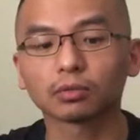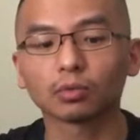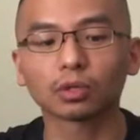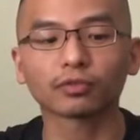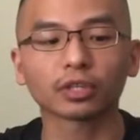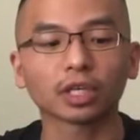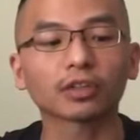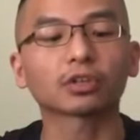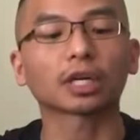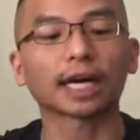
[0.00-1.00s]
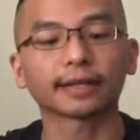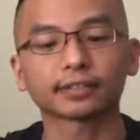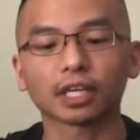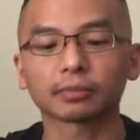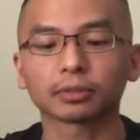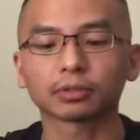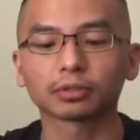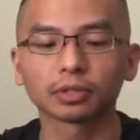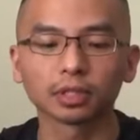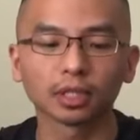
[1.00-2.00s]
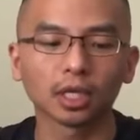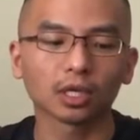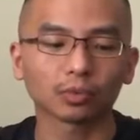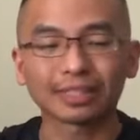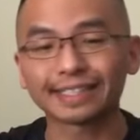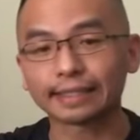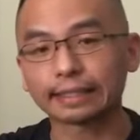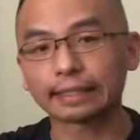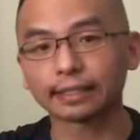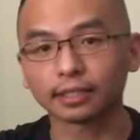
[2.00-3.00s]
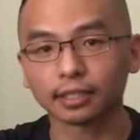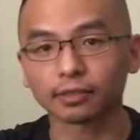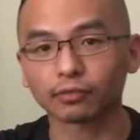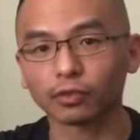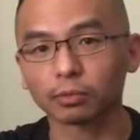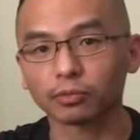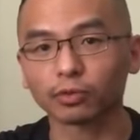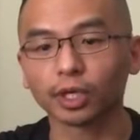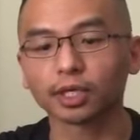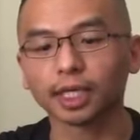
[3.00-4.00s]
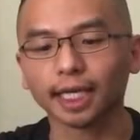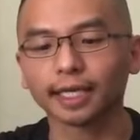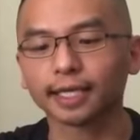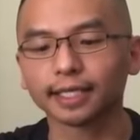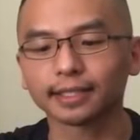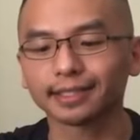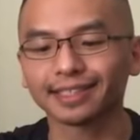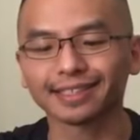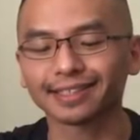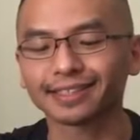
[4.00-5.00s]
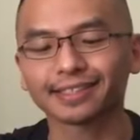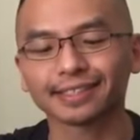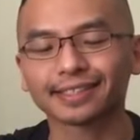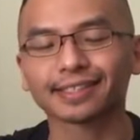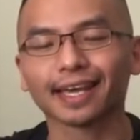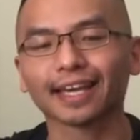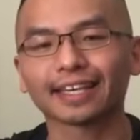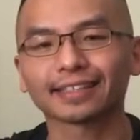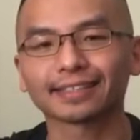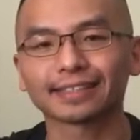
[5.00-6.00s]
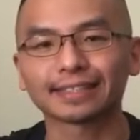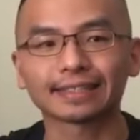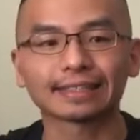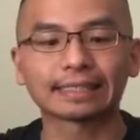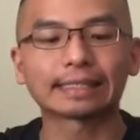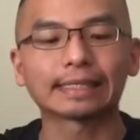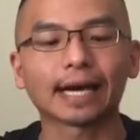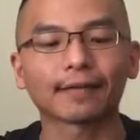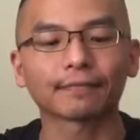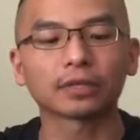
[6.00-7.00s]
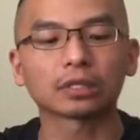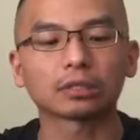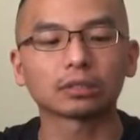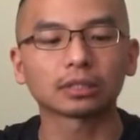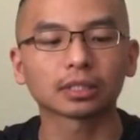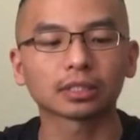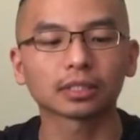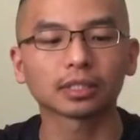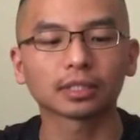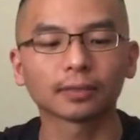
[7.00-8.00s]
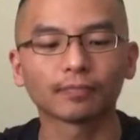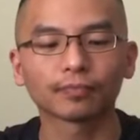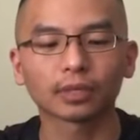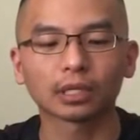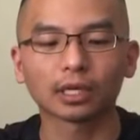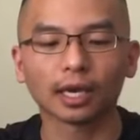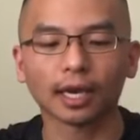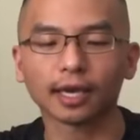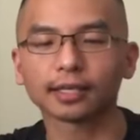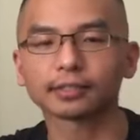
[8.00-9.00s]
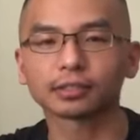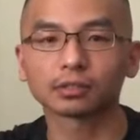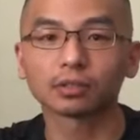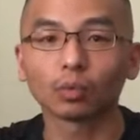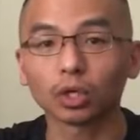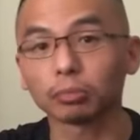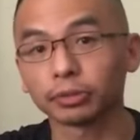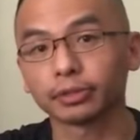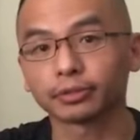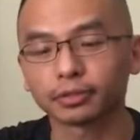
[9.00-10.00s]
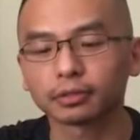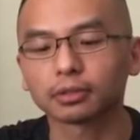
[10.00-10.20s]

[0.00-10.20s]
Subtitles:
one of the other guy's saber recently from a friend, and let's just say it just did not feel as well built.